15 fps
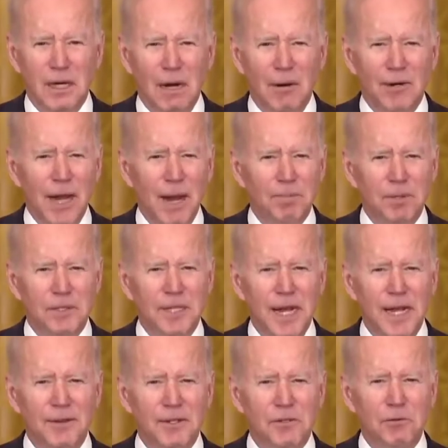I will not
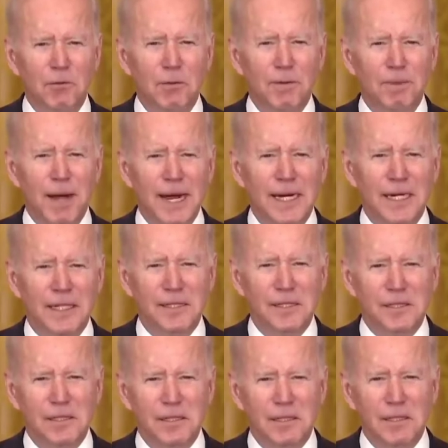pretend this will be
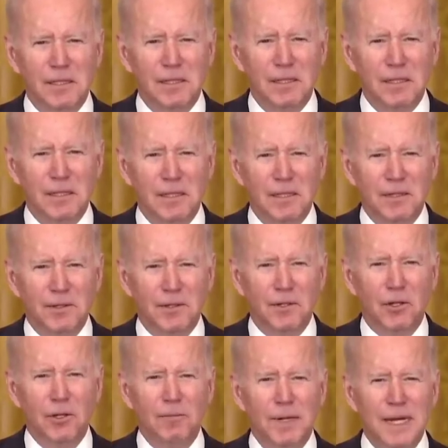painless. There
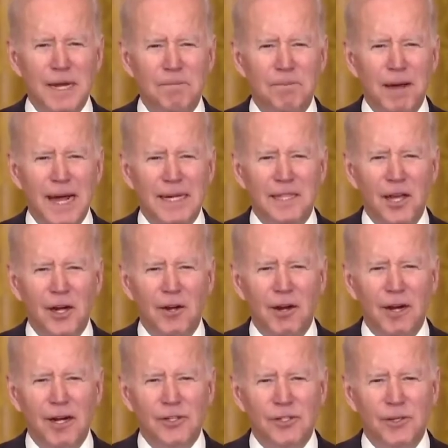could be impact on our
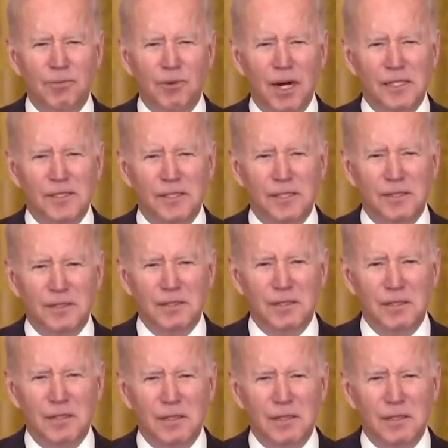energy prices.